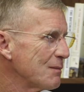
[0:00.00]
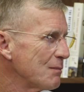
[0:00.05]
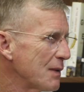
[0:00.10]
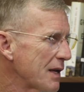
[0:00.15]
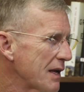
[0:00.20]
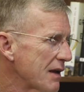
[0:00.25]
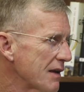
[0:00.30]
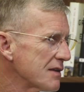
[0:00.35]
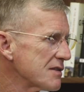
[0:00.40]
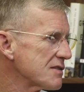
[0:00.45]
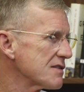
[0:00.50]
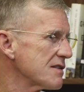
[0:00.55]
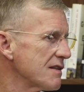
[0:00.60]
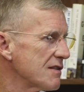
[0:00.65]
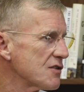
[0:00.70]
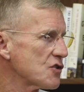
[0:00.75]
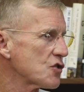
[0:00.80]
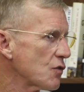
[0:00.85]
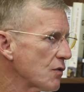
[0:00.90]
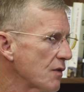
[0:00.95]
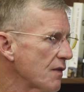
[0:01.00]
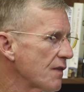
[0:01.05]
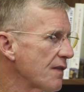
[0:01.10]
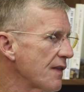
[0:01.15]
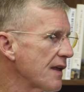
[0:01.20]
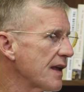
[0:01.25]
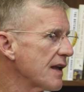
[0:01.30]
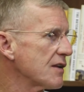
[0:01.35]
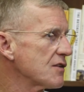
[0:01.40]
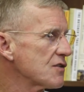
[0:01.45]
because certain
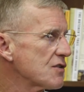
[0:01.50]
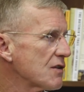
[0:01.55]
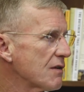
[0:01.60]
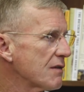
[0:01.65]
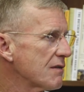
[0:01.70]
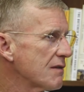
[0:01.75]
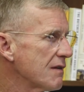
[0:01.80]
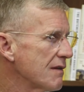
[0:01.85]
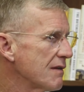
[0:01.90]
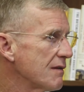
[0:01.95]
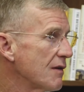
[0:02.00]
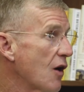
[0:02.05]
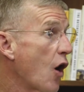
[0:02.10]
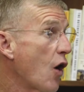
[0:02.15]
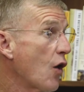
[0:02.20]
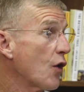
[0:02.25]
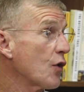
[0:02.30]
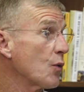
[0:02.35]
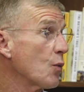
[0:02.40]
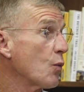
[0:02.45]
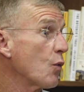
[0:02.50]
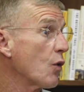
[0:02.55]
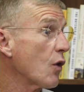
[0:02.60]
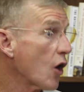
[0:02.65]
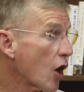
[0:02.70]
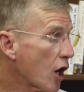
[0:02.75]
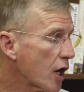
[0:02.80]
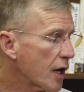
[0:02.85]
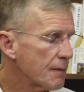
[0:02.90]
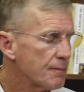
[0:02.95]
things are harder
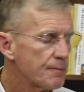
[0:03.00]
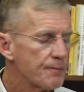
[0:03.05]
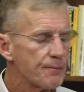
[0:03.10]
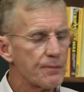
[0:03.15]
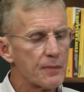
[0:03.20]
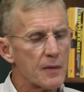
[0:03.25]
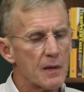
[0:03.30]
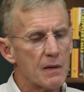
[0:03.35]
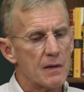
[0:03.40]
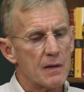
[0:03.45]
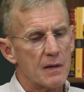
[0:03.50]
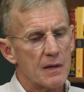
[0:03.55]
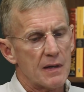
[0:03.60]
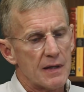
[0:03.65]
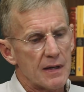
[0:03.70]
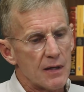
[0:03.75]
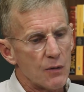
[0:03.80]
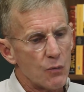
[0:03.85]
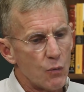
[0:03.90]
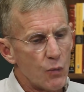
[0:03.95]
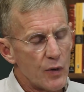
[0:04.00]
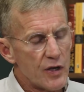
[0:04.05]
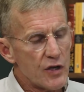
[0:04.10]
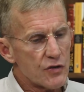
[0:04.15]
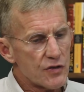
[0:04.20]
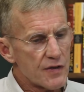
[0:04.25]
work. When you